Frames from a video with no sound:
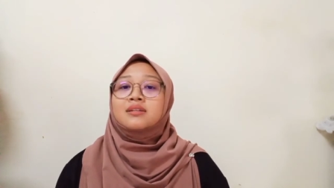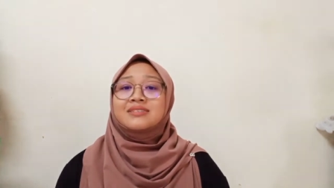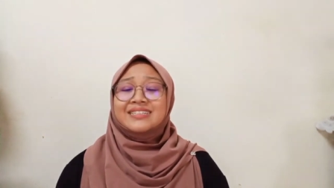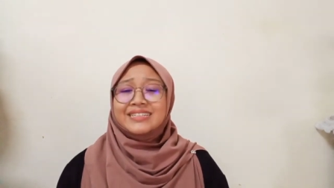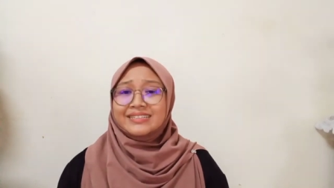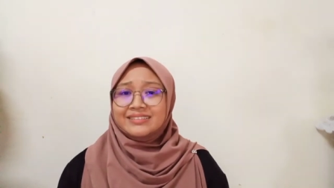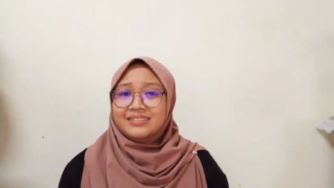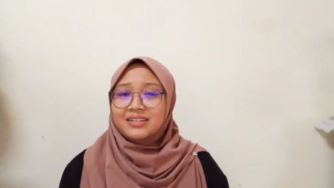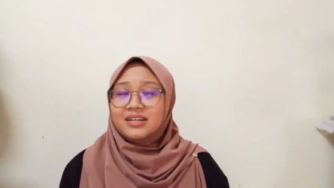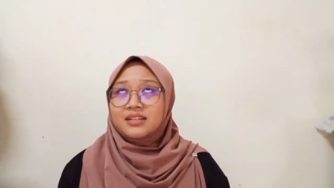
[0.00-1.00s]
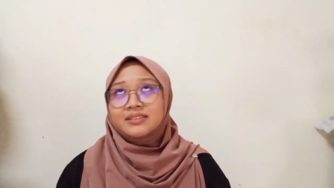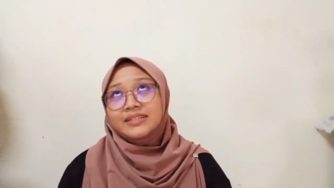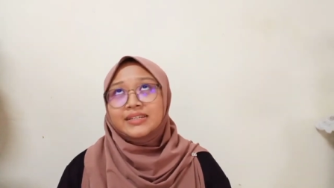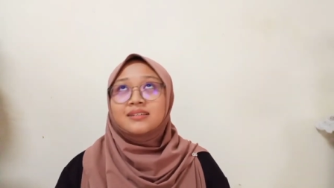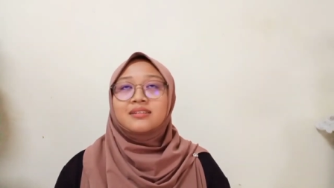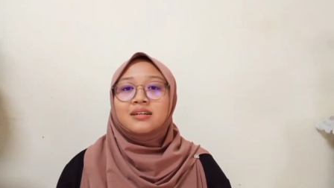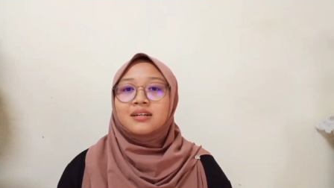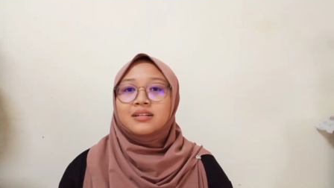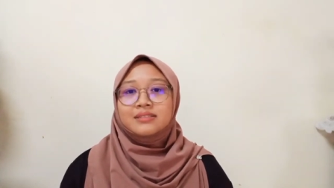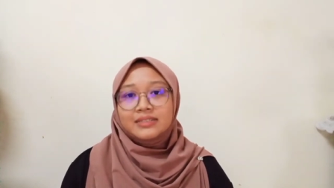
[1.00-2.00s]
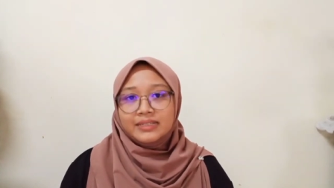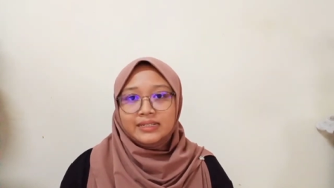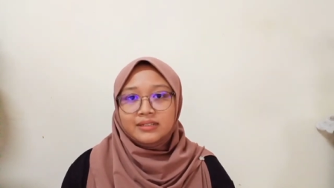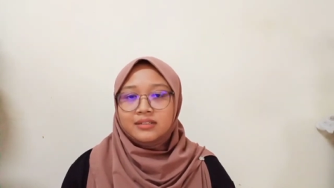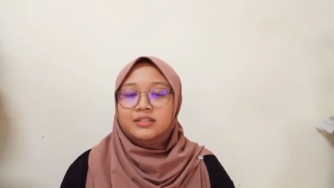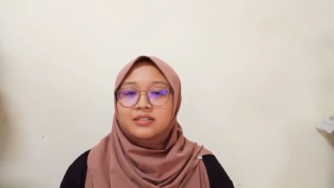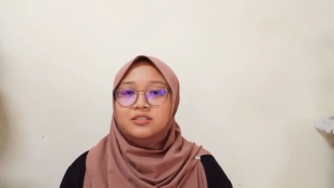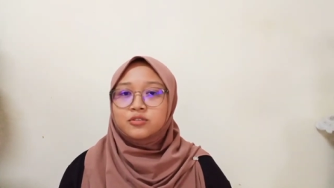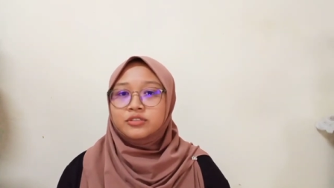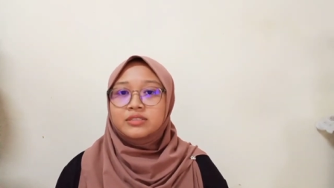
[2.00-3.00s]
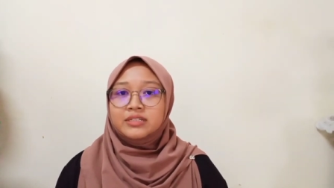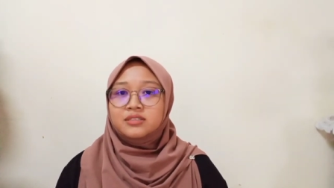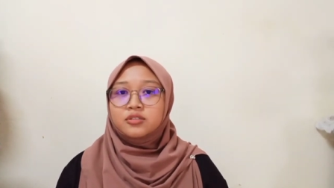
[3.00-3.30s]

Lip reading: Turning 13 years old does